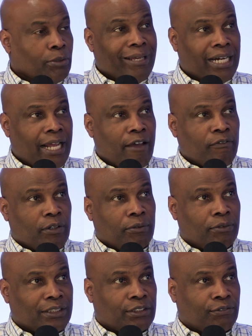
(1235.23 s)
You may not have a
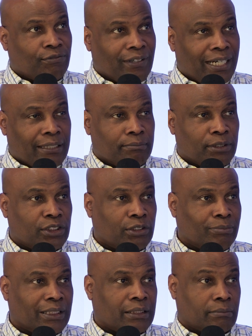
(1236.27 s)
rich friend, but
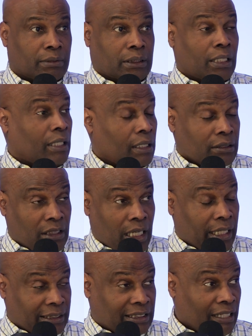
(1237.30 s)
look, a
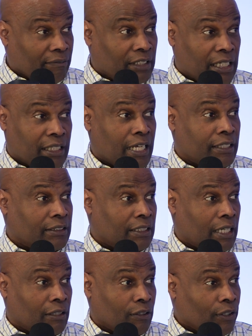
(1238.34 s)

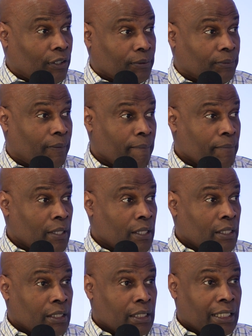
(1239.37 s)
$17,000 loan
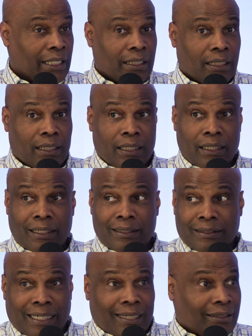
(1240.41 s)

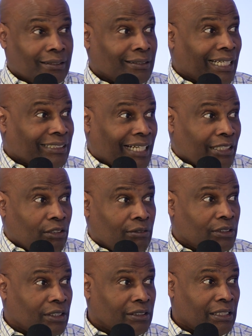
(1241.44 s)
that's like
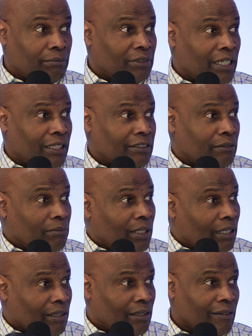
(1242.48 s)
$200 or something a
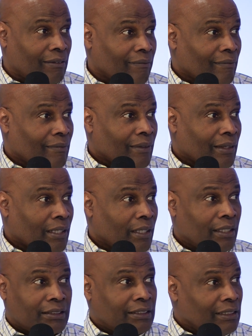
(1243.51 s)
month. You
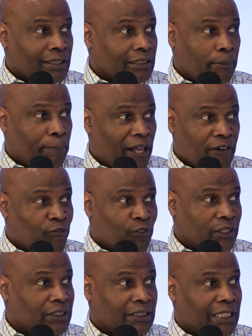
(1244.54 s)
can still get your
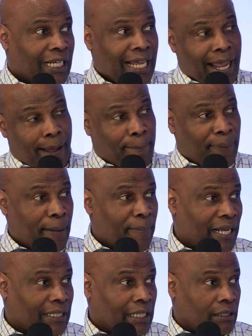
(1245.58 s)
benefits and pay
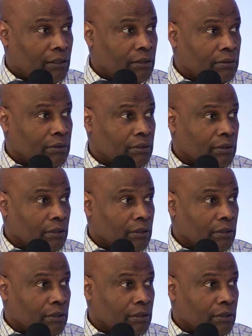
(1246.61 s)
back that loan.